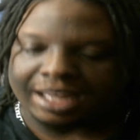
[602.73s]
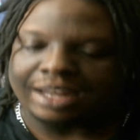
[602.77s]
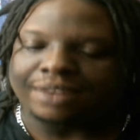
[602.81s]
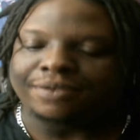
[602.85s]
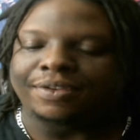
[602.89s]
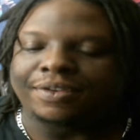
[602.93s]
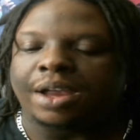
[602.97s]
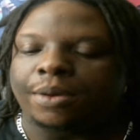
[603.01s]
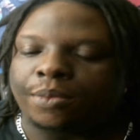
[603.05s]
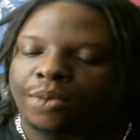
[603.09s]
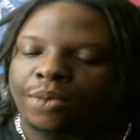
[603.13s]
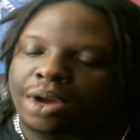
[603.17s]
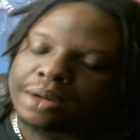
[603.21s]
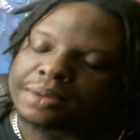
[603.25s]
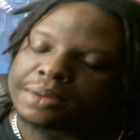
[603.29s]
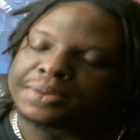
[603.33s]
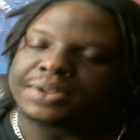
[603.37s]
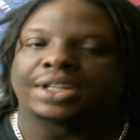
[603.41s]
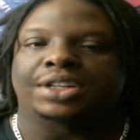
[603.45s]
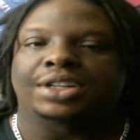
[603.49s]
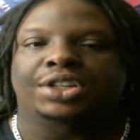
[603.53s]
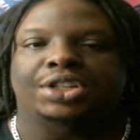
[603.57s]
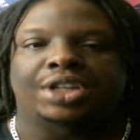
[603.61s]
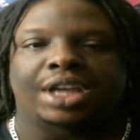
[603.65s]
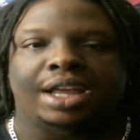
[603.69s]
Vamp? Welcome
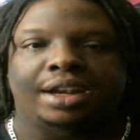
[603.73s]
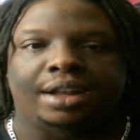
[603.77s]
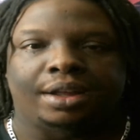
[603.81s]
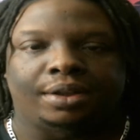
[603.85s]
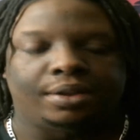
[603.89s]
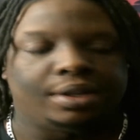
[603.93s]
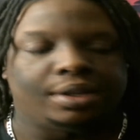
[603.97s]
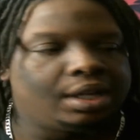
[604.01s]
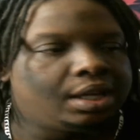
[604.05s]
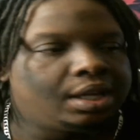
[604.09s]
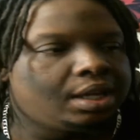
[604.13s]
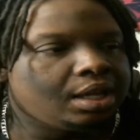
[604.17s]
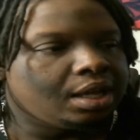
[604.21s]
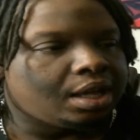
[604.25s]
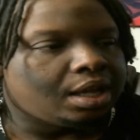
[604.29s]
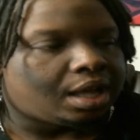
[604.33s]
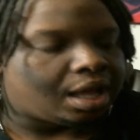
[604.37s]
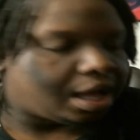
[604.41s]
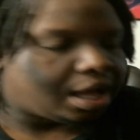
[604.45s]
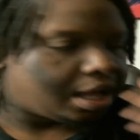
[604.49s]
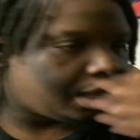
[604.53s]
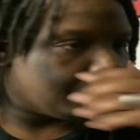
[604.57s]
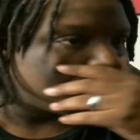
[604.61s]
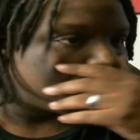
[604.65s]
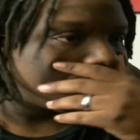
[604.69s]
to the channel.
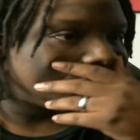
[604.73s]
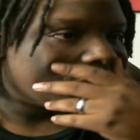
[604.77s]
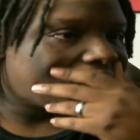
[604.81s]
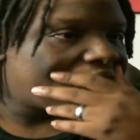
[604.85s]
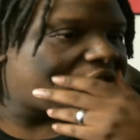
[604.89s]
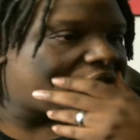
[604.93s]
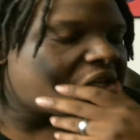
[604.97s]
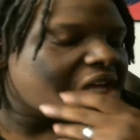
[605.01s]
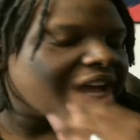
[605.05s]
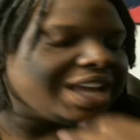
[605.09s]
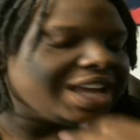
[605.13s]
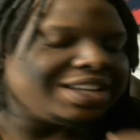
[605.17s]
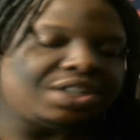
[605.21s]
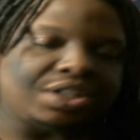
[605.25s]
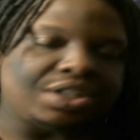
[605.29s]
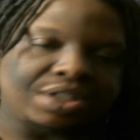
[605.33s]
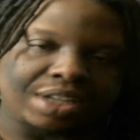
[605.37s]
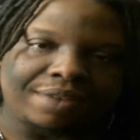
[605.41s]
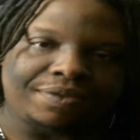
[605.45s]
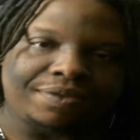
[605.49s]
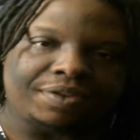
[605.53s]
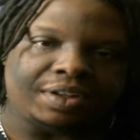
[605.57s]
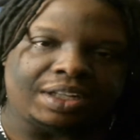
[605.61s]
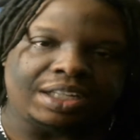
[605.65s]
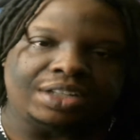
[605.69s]
So you guys should
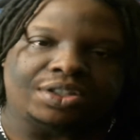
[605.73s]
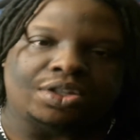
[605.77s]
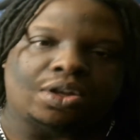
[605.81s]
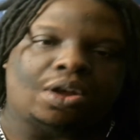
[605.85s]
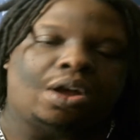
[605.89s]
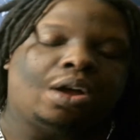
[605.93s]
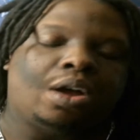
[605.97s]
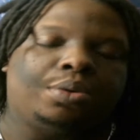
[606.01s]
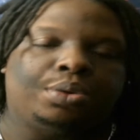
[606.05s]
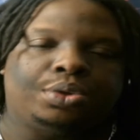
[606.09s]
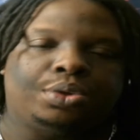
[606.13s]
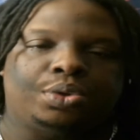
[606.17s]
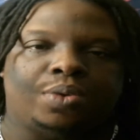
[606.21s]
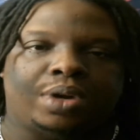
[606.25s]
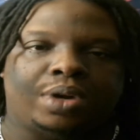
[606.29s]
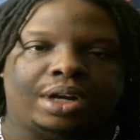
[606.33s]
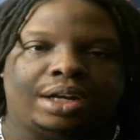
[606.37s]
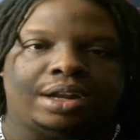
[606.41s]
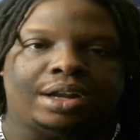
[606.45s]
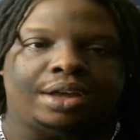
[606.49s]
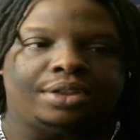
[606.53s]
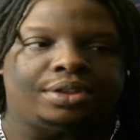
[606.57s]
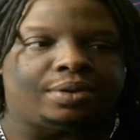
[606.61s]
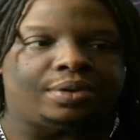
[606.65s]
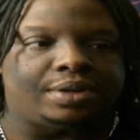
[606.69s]
definitely talk with one
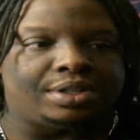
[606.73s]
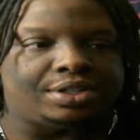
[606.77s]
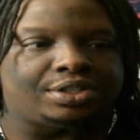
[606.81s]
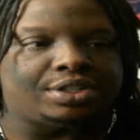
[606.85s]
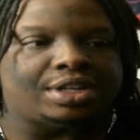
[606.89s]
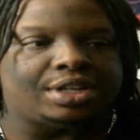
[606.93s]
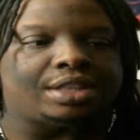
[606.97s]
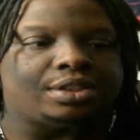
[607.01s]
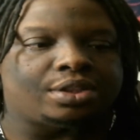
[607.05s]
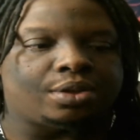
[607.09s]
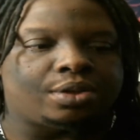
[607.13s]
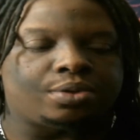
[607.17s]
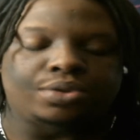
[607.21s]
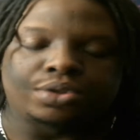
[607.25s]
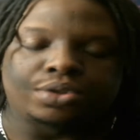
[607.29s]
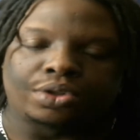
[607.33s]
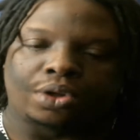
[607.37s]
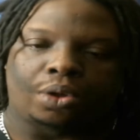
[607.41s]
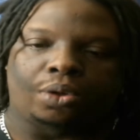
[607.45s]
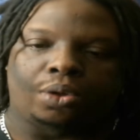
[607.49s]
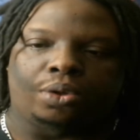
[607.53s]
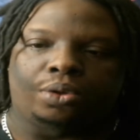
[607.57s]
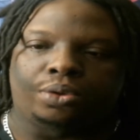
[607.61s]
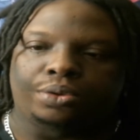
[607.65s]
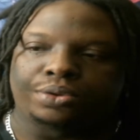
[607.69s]
another and set those
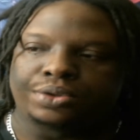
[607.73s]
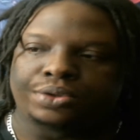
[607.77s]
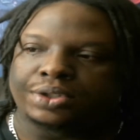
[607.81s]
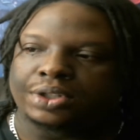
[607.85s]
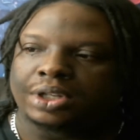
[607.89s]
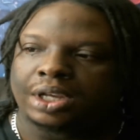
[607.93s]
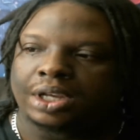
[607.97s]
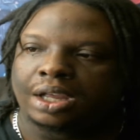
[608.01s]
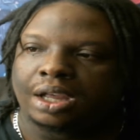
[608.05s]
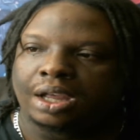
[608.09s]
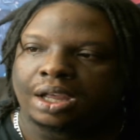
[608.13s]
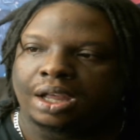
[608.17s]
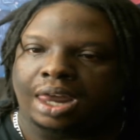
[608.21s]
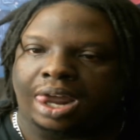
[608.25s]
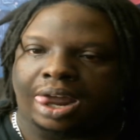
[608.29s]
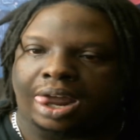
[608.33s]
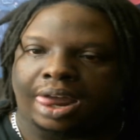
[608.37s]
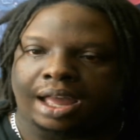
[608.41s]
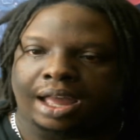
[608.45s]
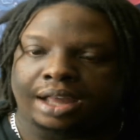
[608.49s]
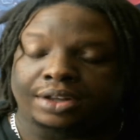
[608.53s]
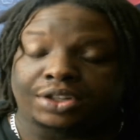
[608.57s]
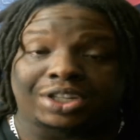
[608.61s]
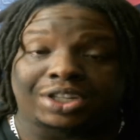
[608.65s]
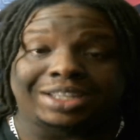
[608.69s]
goals
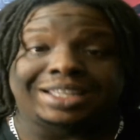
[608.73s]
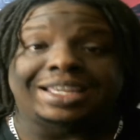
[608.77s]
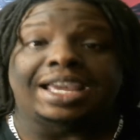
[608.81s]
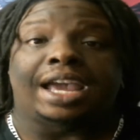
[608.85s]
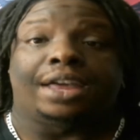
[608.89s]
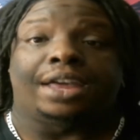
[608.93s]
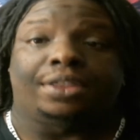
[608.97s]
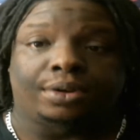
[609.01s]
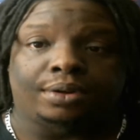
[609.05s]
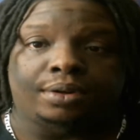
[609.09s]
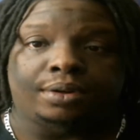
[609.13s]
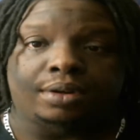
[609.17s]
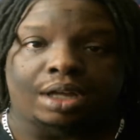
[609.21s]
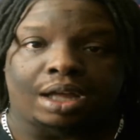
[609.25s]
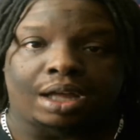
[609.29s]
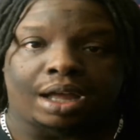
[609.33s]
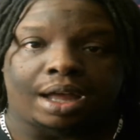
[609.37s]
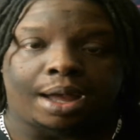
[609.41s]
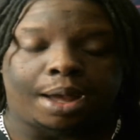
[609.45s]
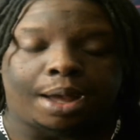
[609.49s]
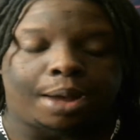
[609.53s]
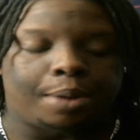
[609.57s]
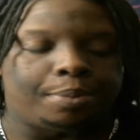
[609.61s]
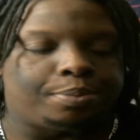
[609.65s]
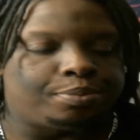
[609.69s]
together.
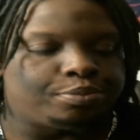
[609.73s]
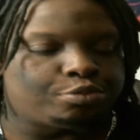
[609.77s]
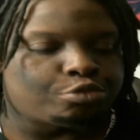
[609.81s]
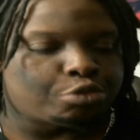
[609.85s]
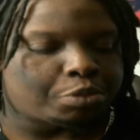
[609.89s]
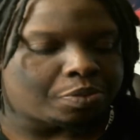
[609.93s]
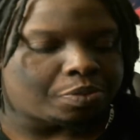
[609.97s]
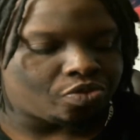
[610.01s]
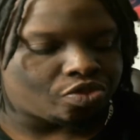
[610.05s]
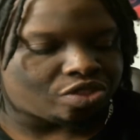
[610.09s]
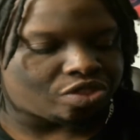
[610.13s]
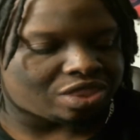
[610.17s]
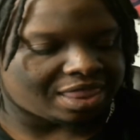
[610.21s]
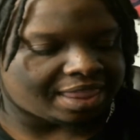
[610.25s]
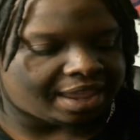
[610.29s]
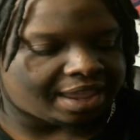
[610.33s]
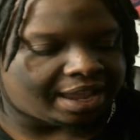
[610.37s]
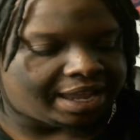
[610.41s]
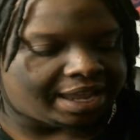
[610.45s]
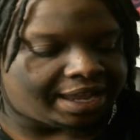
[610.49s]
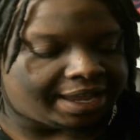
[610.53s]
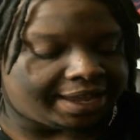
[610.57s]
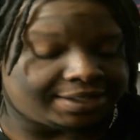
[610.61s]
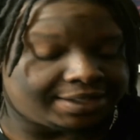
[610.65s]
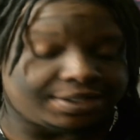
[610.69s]

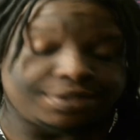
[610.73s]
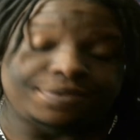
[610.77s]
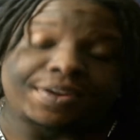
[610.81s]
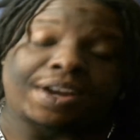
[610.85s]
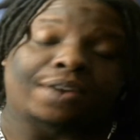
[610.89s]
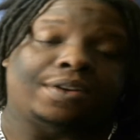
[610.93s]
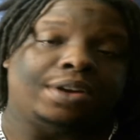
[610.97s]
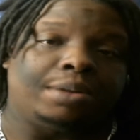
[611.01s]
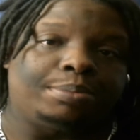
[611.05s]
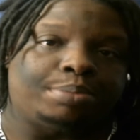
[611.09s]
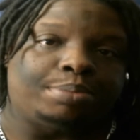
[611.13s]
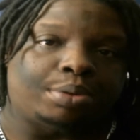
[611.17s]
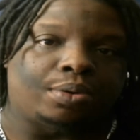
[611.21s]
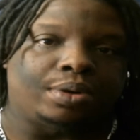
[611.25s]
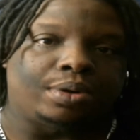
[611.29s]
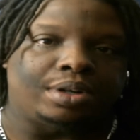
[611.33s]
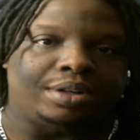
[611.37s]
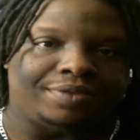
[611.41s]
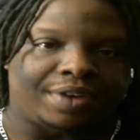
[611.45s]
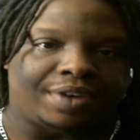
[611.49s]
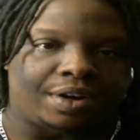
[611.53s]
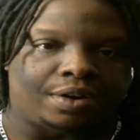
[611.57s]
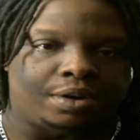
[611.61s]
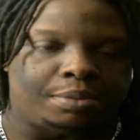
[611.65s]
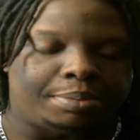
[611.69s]
It's very
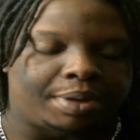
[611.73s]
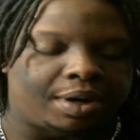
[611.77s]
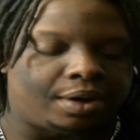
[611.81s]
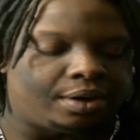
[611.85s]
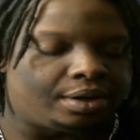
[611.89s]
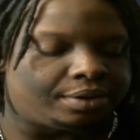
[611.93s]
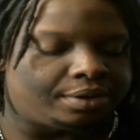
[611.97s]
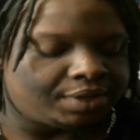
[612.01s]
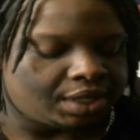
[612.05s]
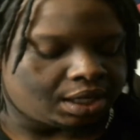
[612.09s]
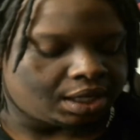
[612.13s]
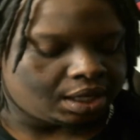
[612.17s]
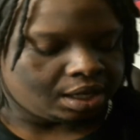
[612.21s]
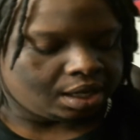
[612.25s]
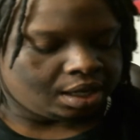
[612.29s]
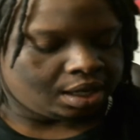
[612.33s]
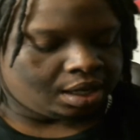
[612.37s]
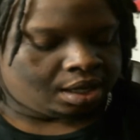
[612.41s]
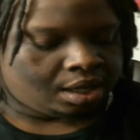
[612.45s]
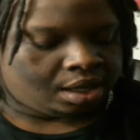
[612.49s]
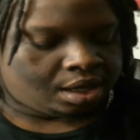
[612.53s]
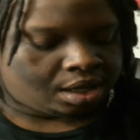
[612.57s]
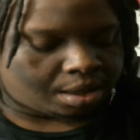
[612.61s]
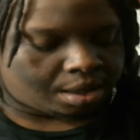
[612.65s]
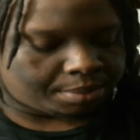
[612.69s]
important, very imperative.
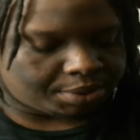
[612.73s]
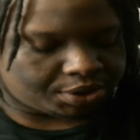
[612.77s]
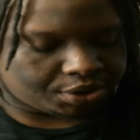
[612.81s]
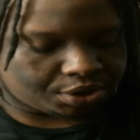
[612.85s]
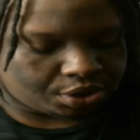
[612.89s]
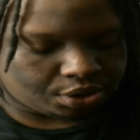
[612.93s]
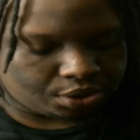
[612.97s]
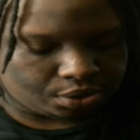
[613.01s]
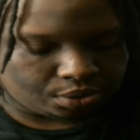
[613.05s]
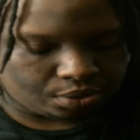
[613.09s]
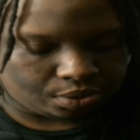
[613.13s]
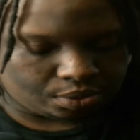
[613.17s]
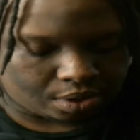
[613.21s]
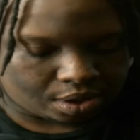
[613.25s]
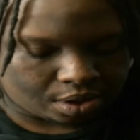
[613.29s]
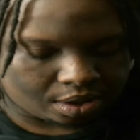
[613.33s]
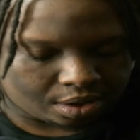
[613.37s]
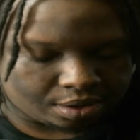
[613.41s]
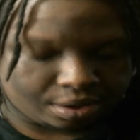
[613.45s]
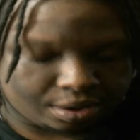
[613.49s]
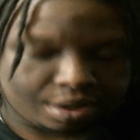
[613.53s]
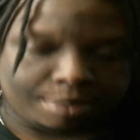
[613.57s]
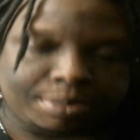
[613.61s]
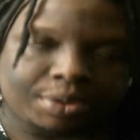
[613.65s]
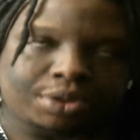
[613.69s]
Number
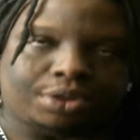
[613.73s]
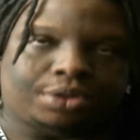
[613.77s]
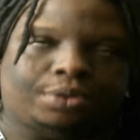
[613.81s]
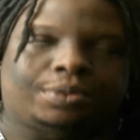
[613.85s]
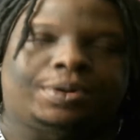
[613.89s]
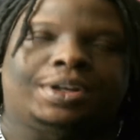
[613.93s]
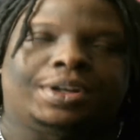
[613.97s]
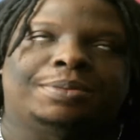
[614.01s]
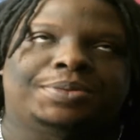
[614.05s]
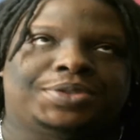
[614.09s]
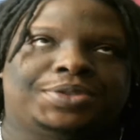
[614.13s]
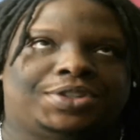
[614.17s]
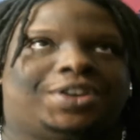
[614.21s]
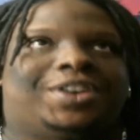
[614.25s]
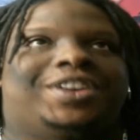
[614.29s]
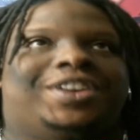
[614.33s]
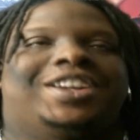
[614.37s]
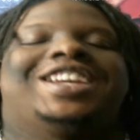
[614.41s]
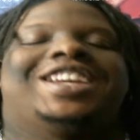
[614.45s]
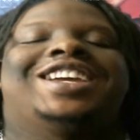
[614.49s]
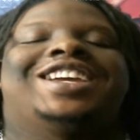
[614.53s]
three, I'm sorry.